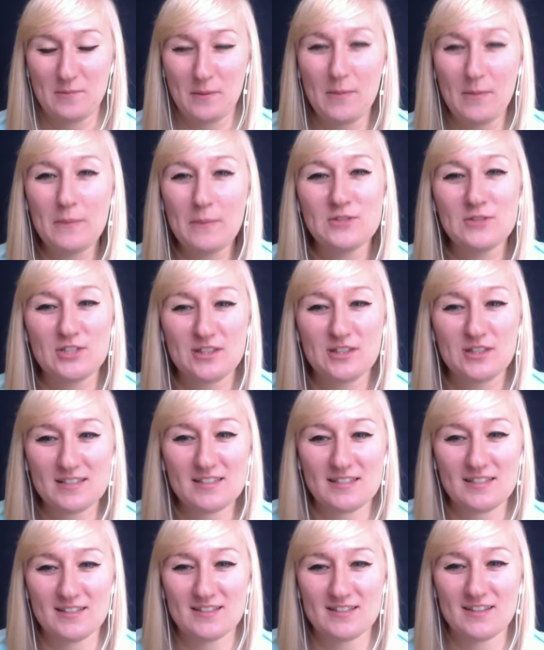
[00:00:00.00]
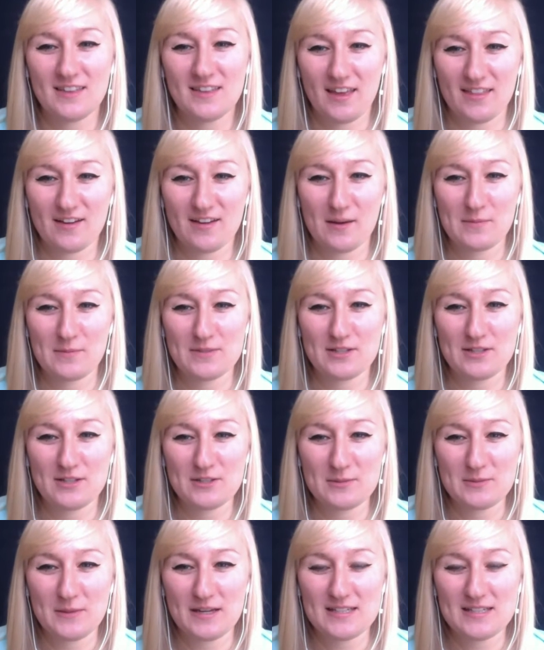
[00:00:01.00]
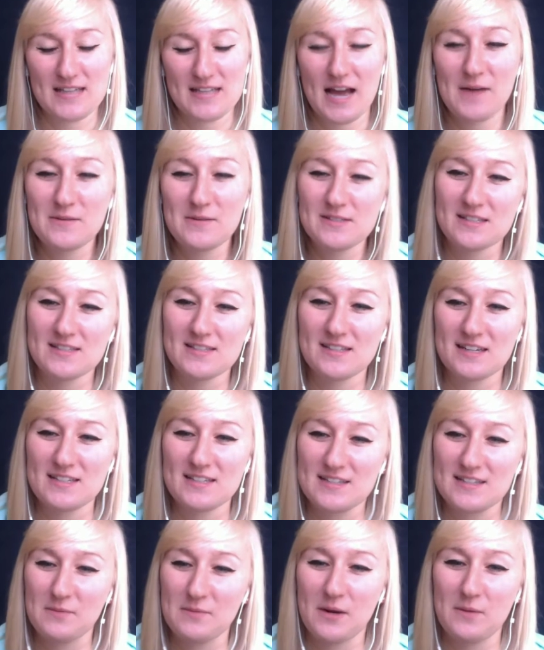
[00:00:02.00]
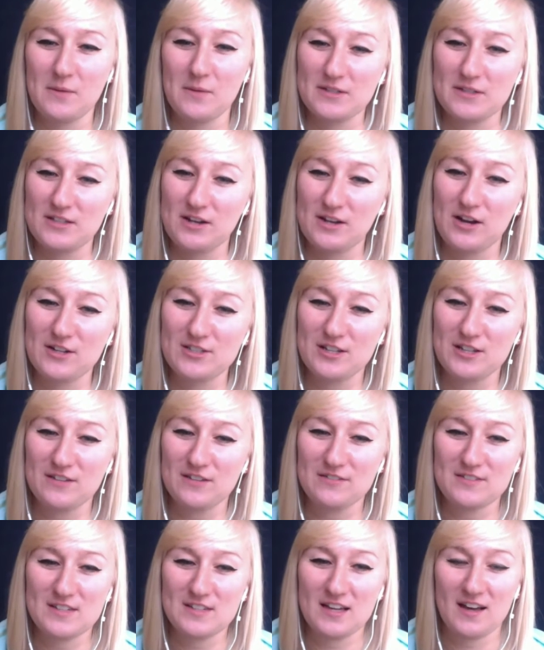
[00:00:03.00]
people should listen to the other episodes because I was listening to them when I worked the knock shift